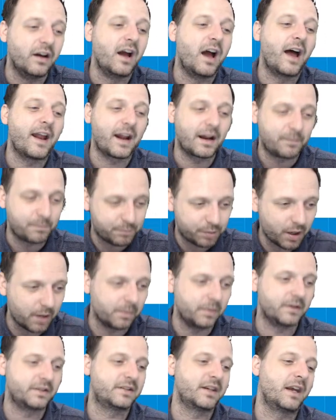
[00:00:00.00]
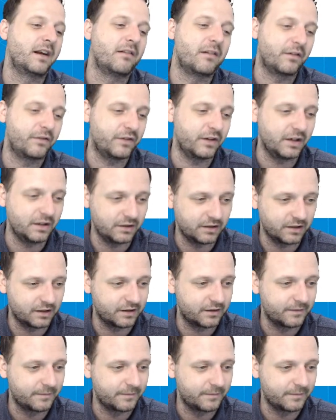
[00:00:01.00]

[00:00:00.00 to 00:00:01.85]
and I'd probably say Rafinha